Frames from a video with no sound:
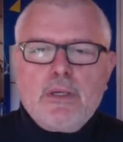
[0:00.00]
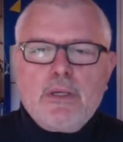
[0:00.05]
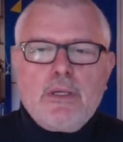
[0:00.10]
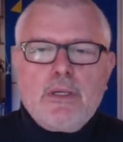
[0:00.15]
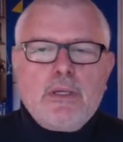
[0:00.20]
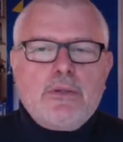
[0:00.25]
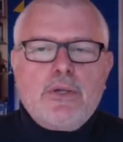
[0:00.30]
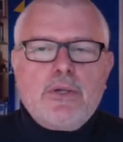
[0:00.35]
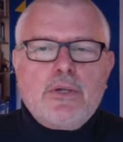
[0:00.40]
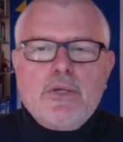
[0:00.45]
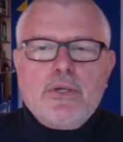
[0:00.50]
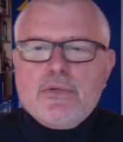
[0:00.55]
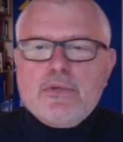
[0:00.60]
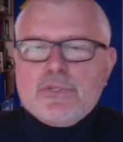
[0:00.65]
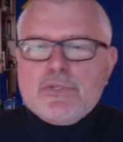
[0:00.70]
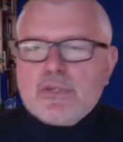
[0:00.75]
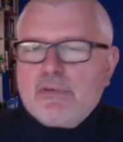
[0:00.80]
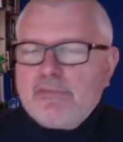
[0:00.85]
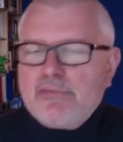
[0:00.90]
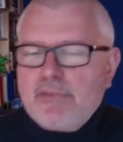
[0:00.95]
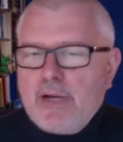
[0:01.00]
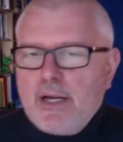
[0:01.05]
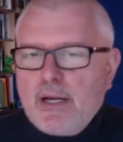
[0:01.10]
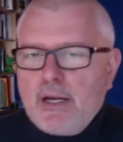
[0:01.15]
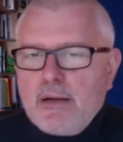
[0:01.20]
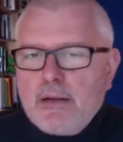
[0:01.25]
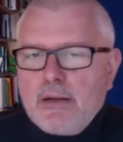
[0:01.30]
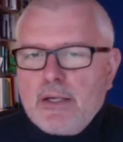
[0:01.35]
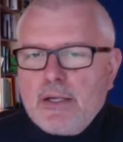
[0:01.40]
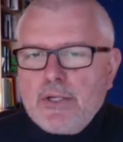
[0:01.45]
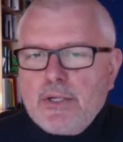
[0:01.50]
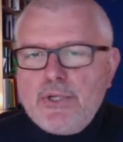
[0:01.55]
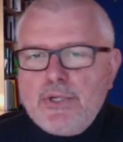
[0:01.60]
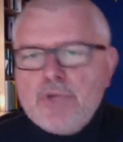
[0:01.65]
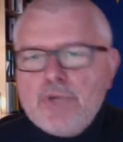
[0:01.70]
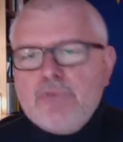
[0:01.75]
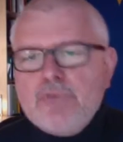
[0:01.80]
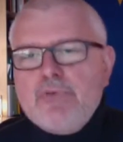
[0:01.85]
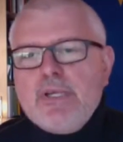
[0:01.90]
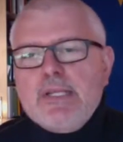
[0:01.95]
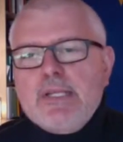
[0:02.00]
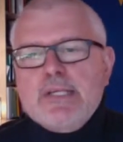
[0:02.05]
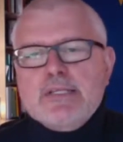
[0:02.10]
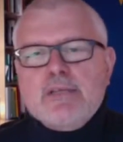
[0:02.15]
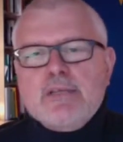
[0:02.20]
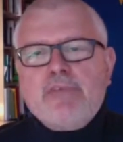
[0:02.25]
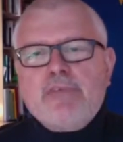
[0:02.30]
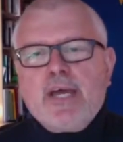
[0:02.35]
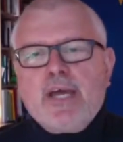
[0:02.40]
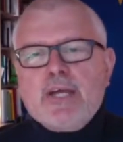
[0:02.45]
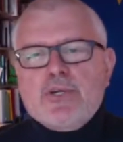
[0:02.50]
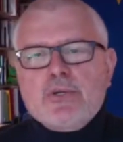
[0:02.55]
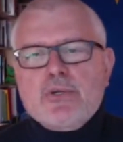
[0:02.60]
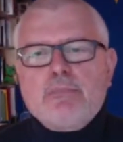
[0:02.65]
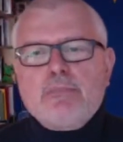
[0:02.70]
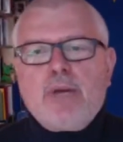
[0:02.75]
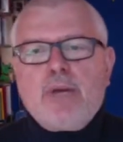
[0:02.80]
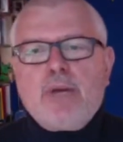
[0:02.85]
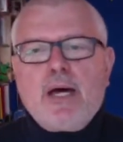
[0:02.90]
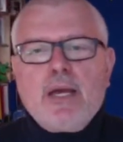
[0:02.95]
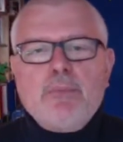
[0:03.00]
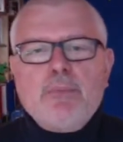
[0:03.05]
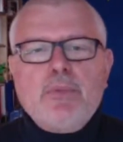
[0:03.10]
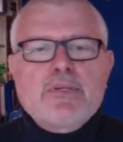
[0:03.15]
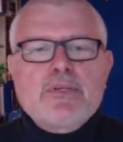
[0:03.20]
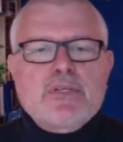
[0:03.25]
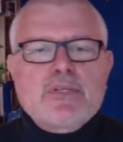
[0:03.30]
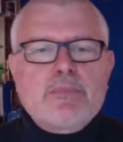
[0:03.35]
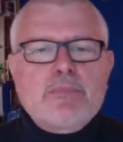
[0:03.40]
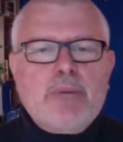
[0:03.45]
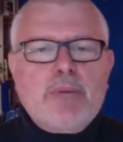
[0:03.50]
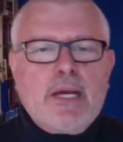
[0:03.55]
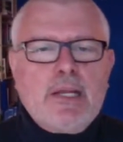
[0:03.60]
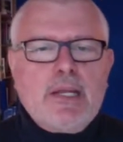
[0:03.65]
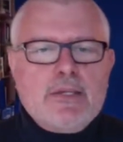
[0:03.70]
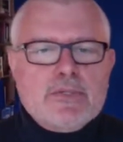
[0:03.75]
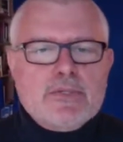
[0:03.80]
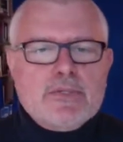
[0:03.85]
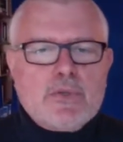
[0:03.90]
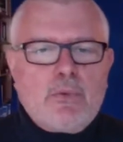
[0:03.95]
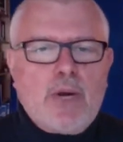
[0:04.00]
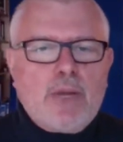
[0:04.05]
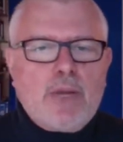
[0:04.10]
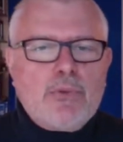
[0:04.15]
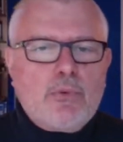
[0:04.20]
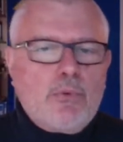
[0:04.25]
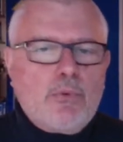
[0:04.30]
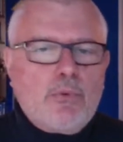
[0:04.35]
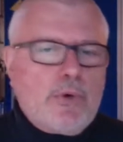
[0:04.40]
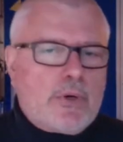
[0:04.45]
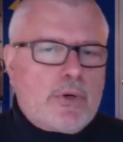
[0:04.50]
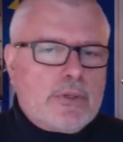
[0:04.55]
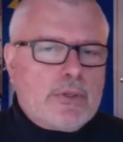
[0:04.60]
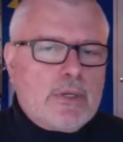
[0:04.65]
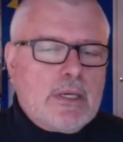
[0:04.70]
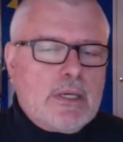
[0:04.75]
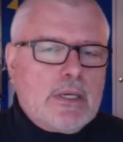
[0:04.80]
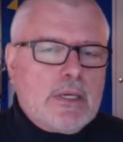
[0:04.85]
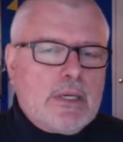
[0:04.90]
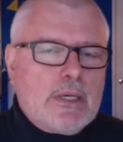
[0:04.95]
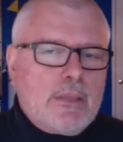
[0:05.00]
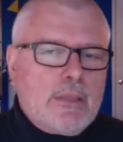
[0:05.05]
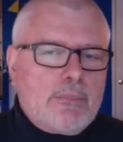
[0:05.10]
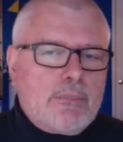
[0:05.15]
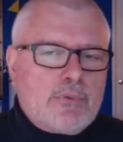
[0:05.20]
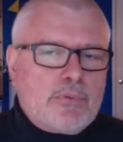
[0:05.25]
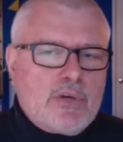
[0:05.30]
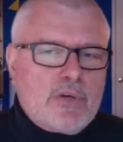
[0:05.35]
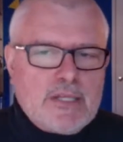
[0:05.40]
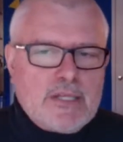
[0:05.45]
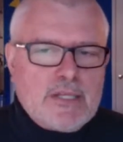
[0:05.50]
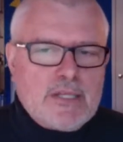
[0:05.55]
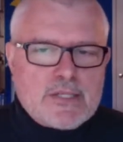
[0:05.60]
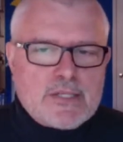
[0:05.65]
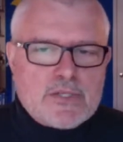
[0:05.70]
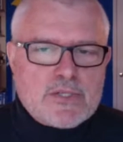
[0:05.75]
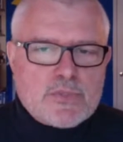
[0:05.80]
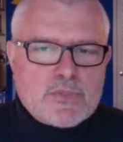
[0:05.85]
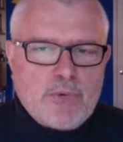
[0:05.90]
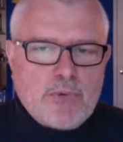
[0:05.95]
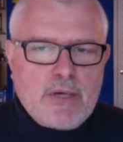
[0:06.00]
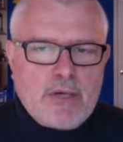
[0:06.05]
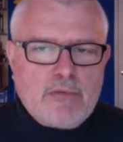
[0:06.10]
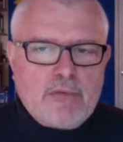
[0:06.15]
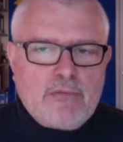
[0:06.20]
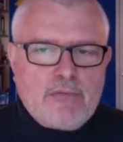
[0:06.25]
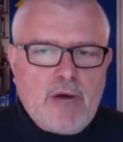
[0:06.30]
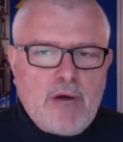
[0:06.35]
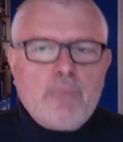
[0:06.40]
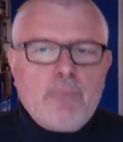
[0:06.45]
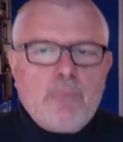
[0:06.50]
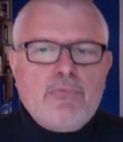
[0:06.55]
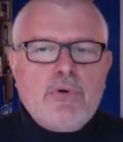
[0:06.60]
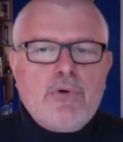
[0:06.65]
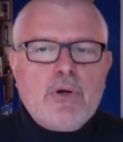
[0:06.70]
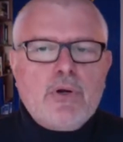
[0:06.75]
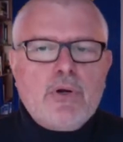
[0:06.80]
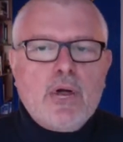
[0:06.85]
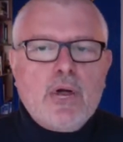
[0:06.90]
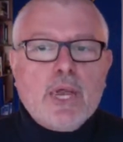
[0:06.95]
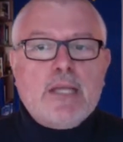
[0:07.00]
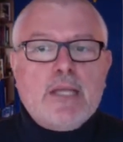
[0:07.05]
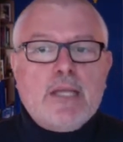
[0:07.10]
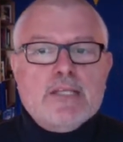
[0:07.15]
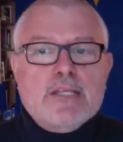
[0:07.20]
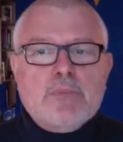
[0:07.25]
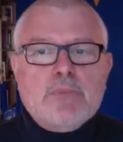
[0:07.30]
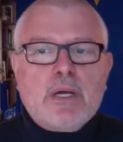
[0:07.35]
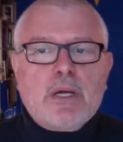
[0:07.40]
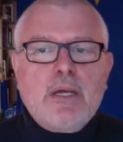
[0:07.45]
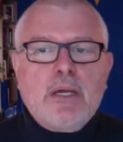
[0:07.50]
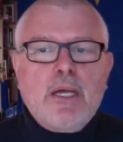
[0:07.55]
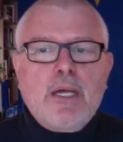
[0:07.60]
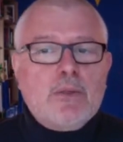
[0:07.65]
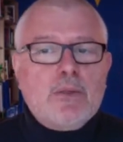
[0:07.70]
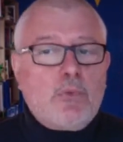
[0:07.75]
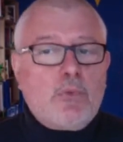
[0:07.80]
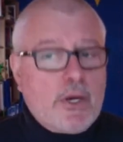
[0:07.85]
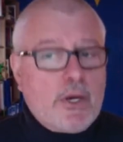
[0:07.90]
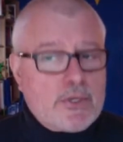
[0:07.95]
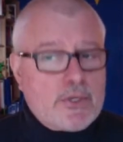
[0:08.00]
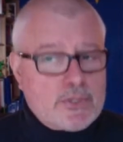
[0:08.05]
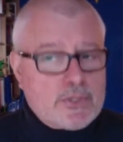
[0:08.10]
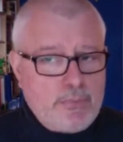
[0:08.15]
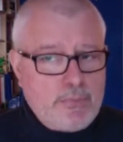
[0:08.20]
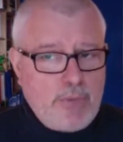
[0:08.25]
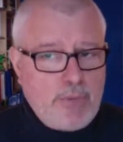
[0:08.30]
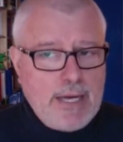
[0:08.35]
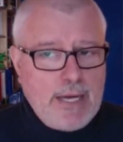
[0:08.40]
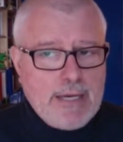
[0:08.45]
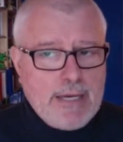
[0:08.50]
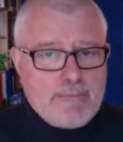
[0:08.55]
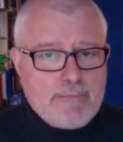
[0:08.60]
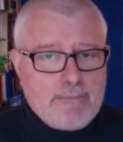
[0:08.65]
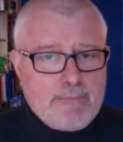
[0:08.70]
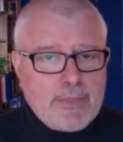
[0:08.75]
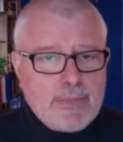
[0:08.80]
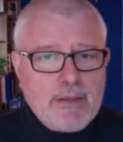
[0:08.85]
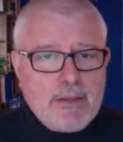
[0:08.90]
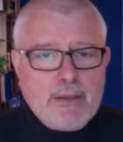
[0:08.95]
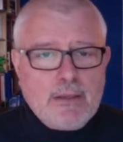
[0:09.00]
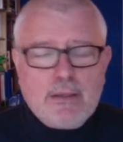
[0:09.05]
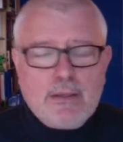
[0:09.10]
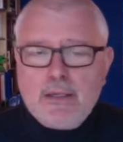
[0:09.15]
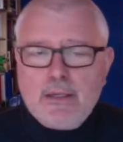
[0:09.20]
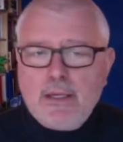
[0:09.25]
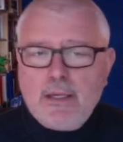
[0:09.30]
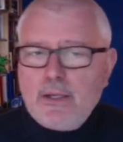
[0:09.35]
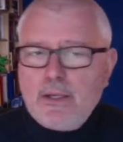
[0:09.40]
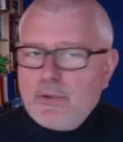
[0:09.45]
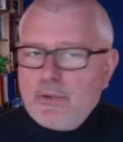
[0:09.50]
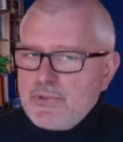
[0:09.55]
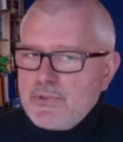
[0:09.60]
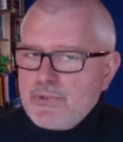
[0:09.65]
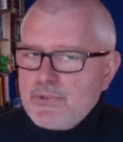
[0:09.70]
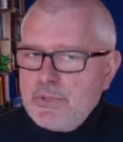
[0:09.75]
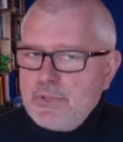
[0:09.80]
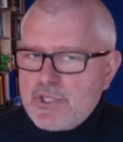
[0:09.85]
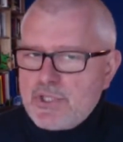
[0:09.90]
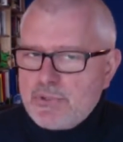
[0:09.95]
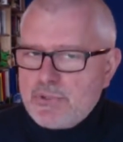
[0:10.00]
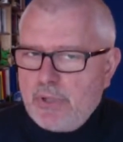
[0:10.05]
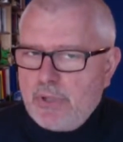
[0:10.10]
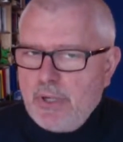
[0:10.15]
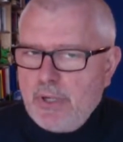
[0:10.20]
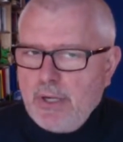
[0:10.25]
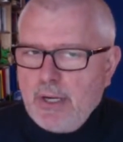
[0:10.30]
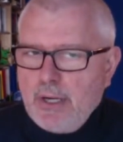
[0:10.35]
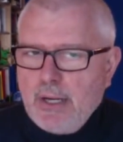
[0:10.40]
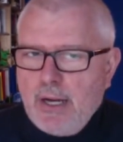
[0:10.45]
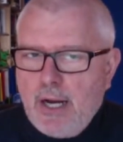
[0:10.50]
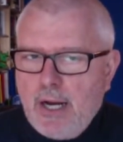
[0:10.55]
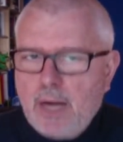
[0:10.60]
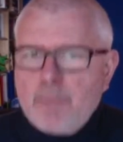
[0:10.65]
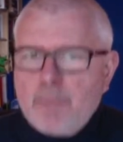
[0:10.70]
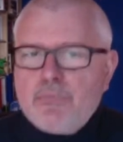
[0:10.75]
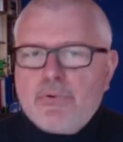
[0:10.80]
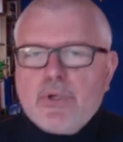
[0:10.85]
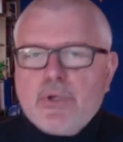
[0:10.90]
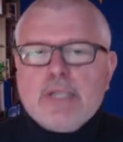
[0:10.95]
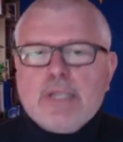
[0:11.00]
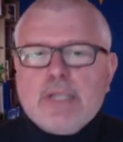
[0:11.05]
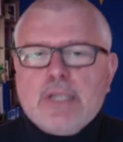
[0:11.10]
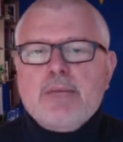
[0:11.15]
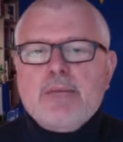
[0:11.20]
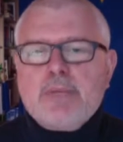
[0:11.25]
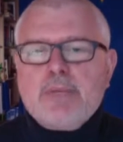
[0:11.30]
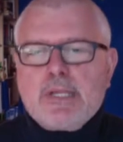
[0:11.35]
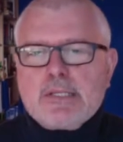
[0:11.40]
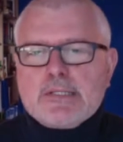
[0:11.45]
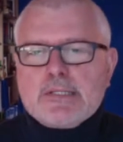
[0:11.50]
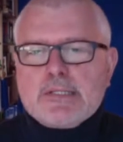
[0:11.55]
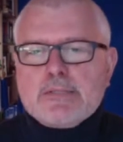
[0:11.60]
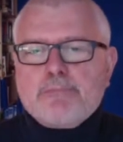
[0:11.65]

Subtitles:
The use of UV disinfection by municipalities around the world prevents the spread of harmful organisms in the water supply and also destroy harmful contaminants.